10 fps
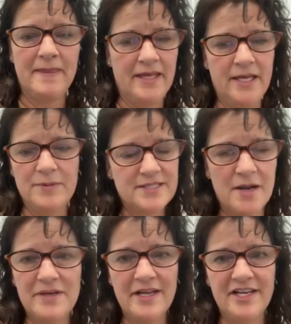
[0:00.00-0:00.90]
he was
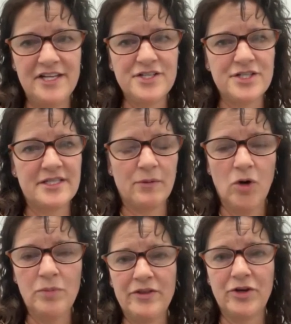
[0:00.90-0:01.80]
coming in and just they were
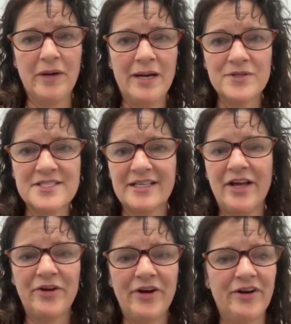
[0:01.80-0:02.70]
opening their Bibles
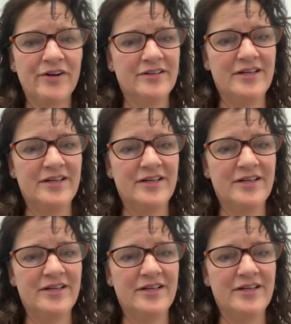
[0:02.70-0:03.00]
together